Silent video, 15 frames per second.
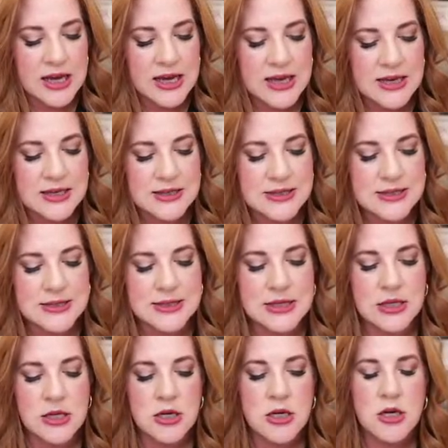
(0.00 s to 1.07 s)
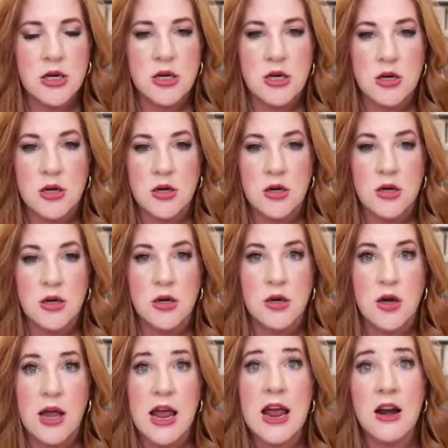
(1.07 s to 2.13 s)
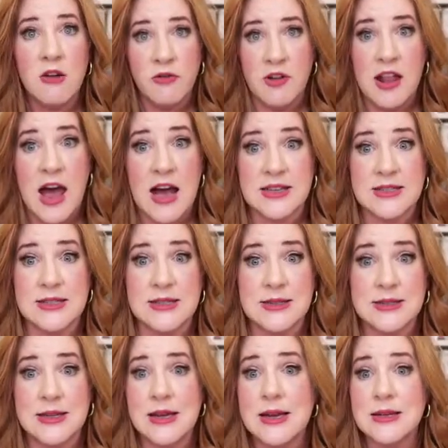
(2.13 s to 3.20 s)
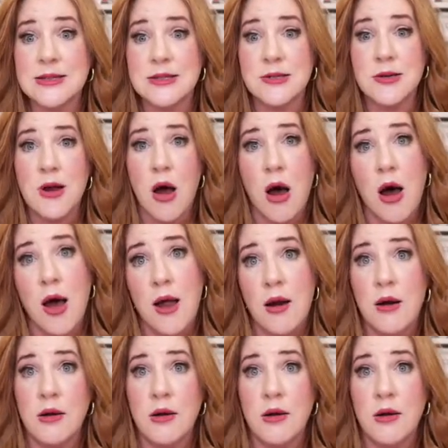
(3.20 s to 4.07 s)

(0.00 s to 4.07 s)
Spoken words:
is anaphylaxis. It is not